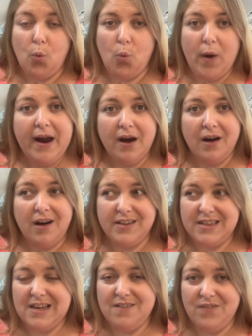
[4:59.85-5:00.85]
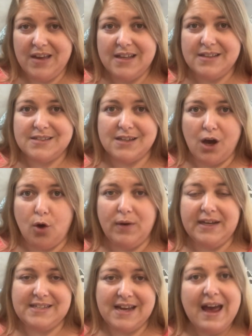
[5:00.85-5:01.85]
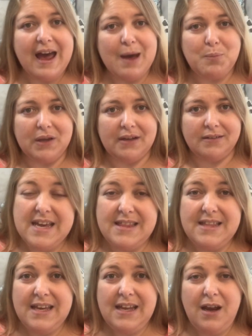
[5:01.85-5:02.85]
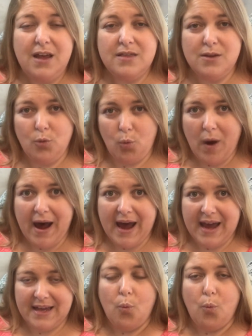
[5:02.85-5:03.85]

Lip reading: Where are the events going to happen? And then the why.